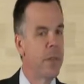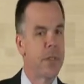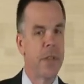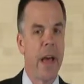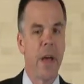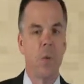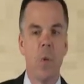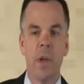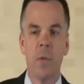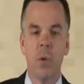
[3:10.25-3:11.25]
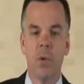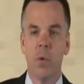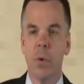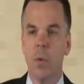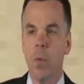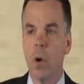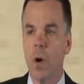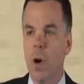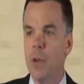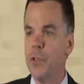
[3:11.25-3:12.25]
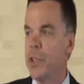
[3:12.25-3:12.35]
is that we were doing work on